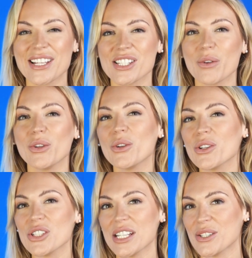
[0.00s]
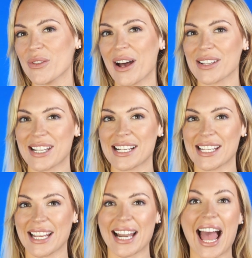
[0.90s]
So launched in
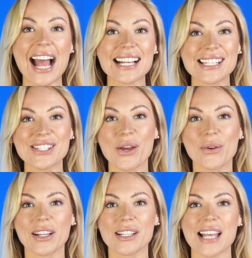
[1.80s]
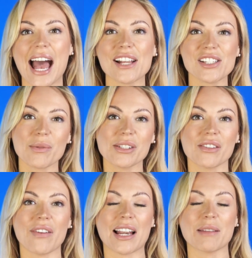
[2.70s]
2018, Axie Tokens actually was
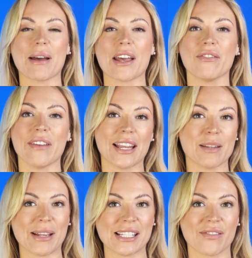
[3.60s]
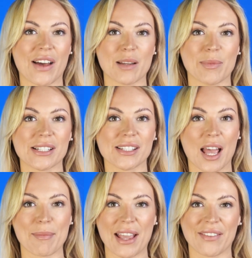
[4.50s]
developed by a Vietnamese developer,
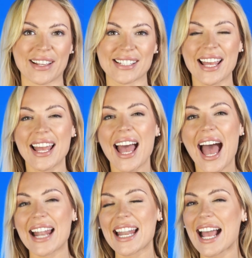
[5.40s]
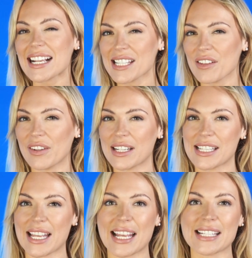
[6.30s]
Sky Mavis, and Axie
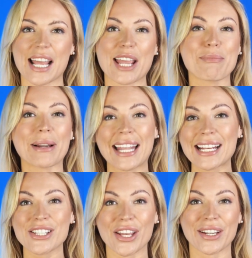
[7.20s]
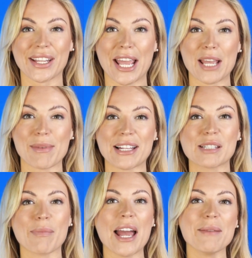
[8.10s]
Infinity is a play-to-earn game
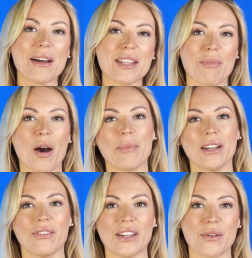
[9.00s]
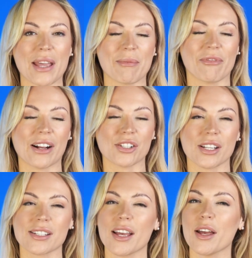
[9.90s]
inspired by the popular video game
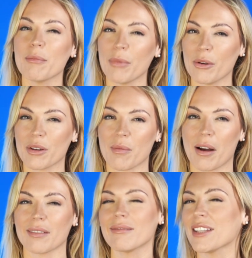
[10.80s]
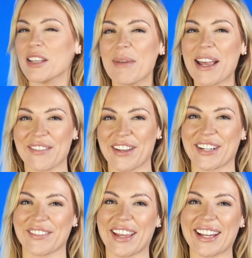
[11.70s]
franchise Pokemon. You might have heard
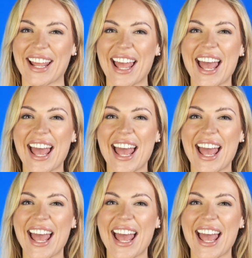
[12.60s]
of it.